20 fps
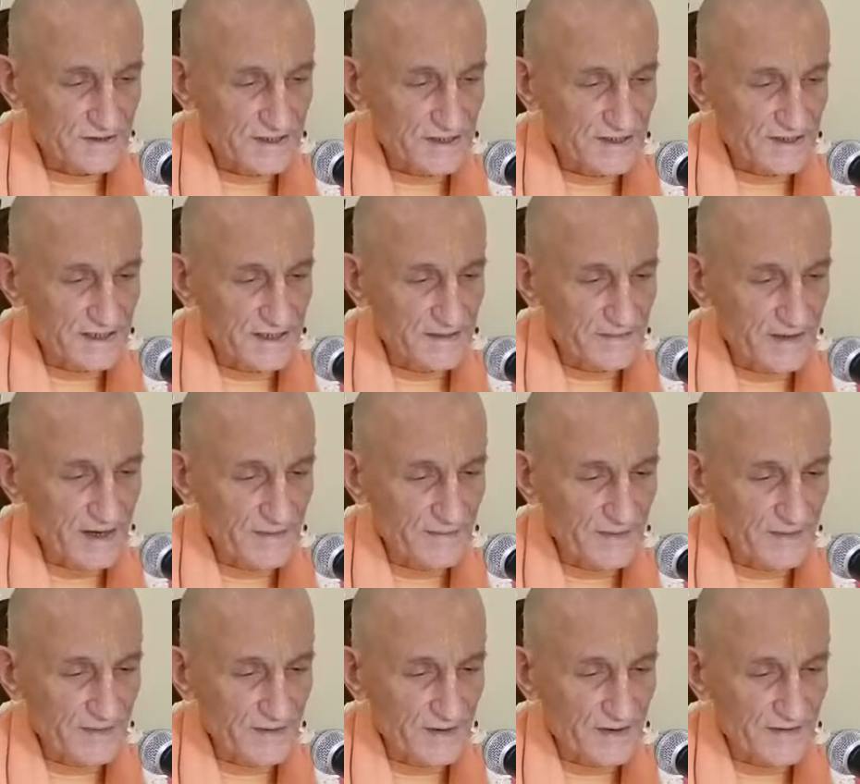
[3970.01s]
Sri
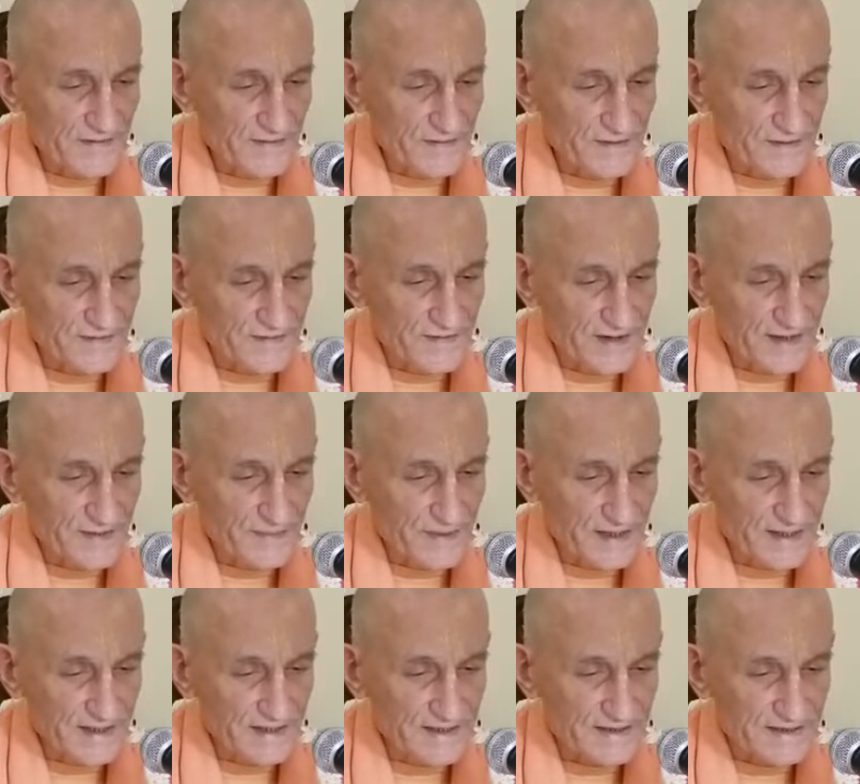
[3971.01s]
Mahaprabhu was
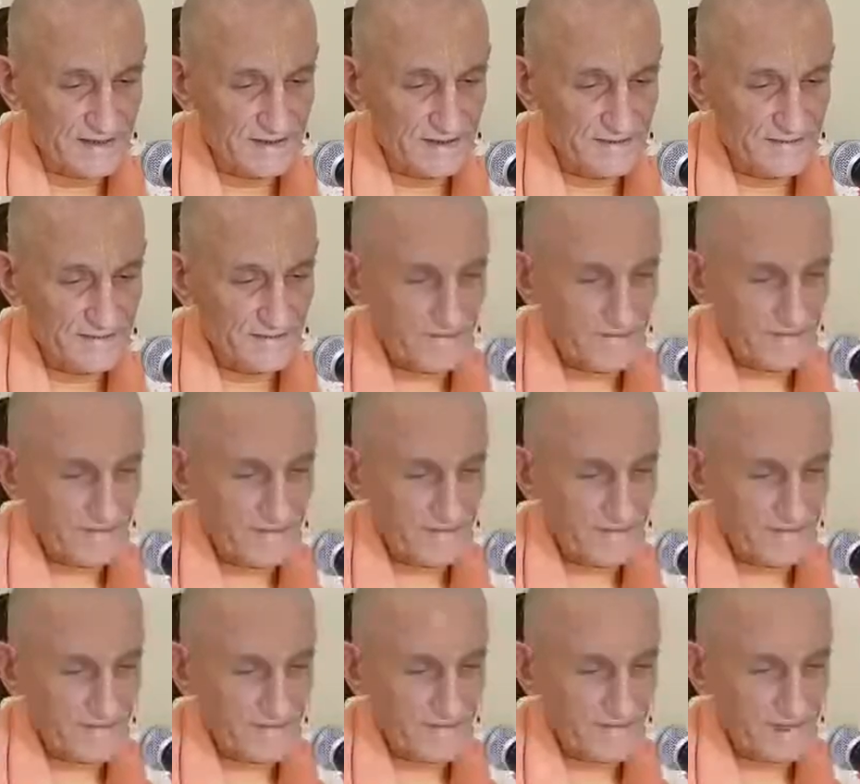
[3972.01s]
very pleased,
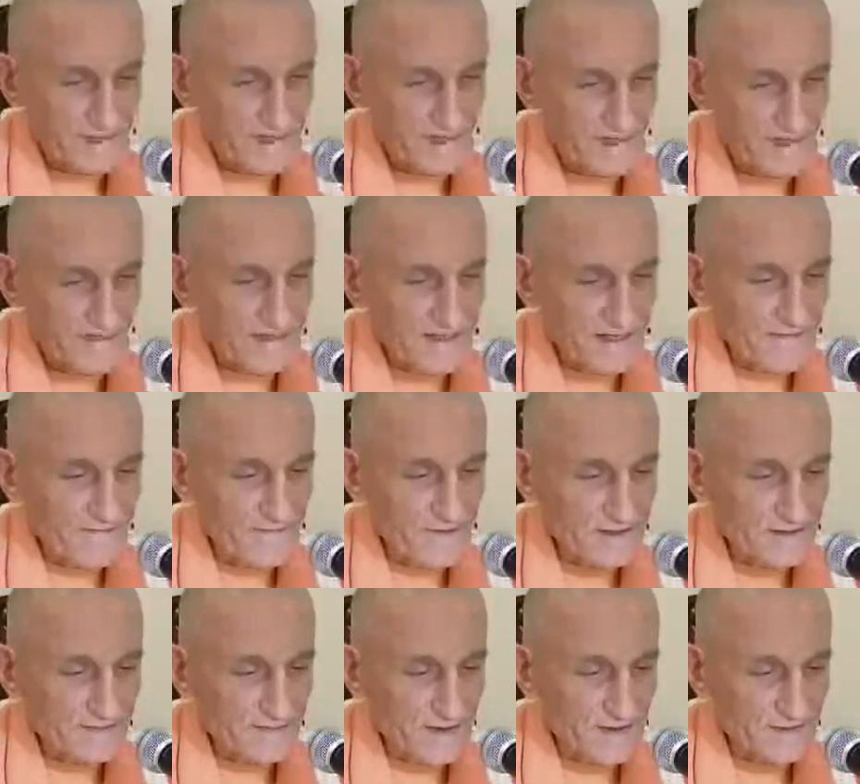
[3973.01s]
and he
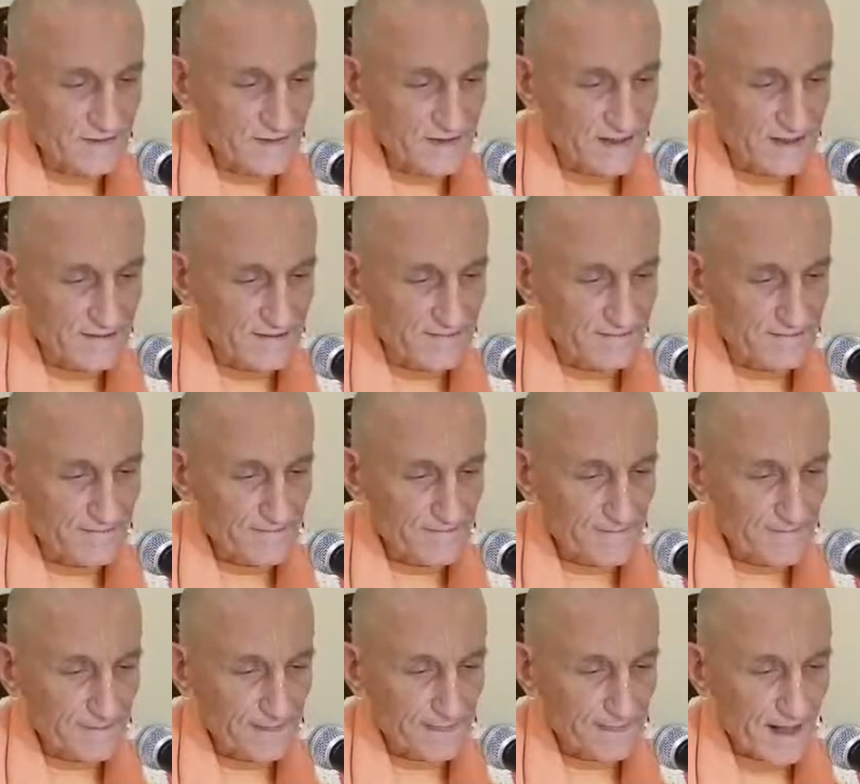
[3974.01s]
therefore spoke to
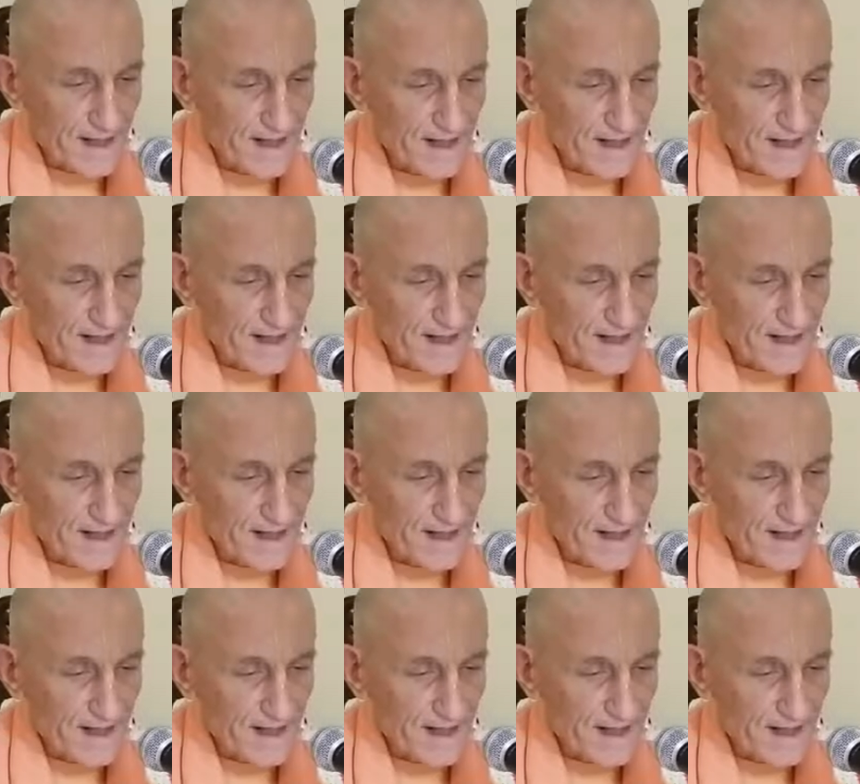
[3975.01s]
him.